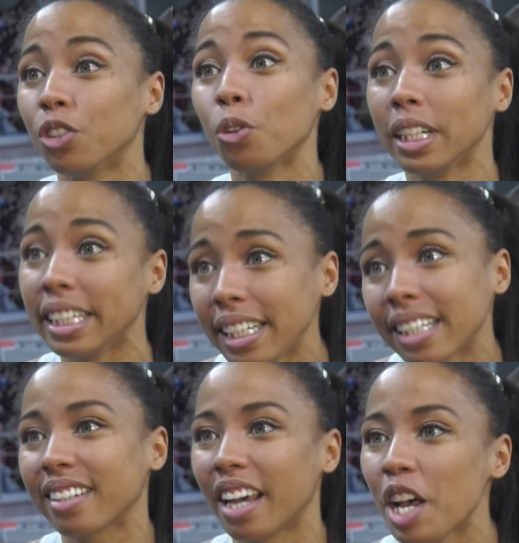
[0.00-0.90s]
to
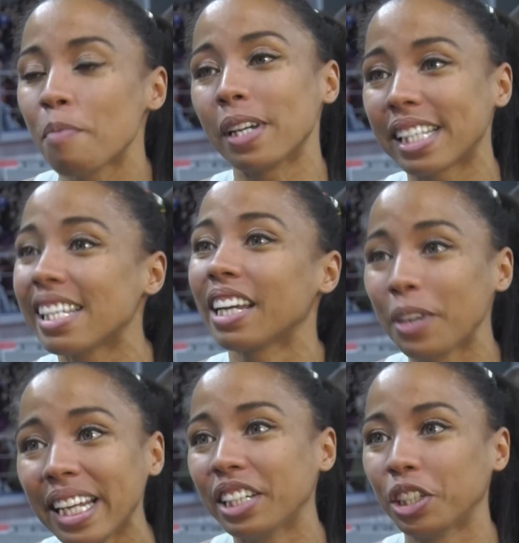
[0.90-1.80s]
learn, but
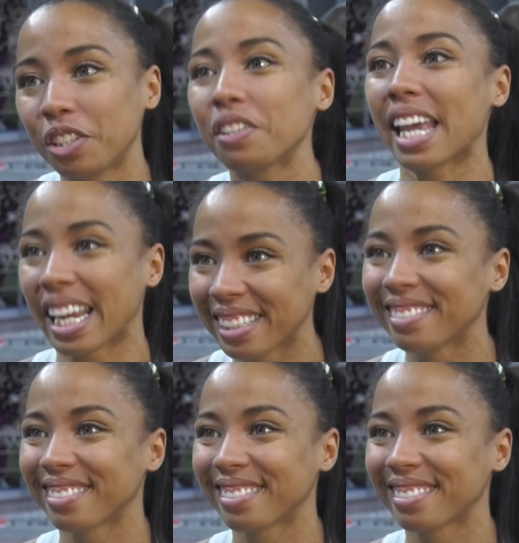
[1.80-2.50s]
really good today.